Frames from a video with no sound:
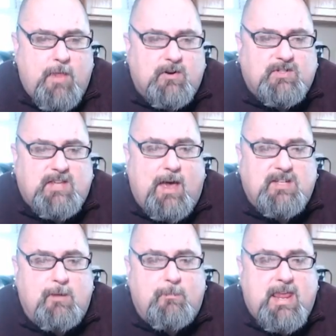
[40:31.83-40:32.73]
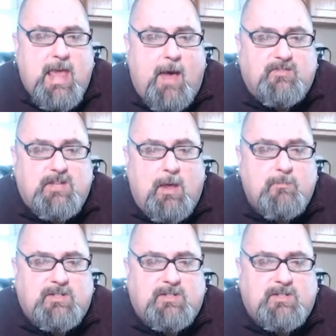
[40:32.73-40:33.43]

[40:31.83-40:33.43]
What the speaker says: have somebody have some